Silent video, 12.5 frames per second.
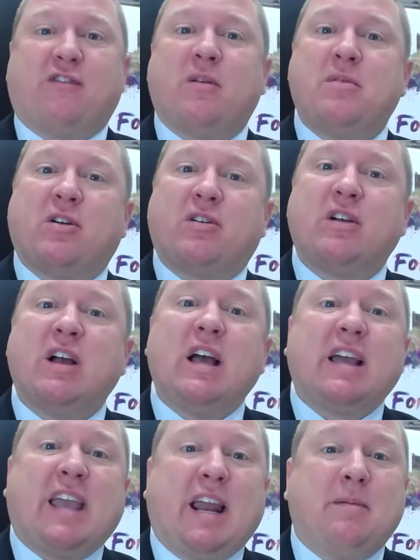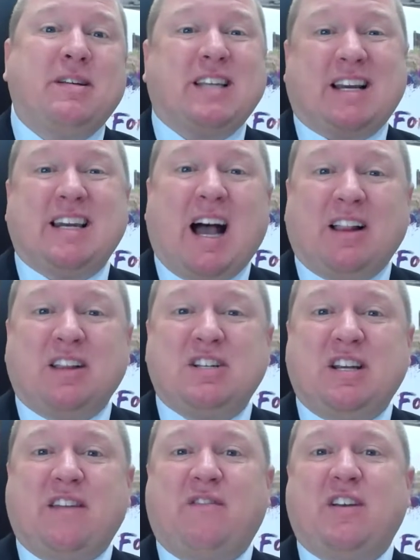From your KW
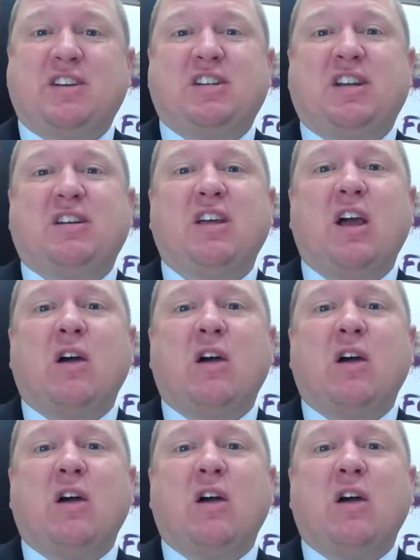Technology division,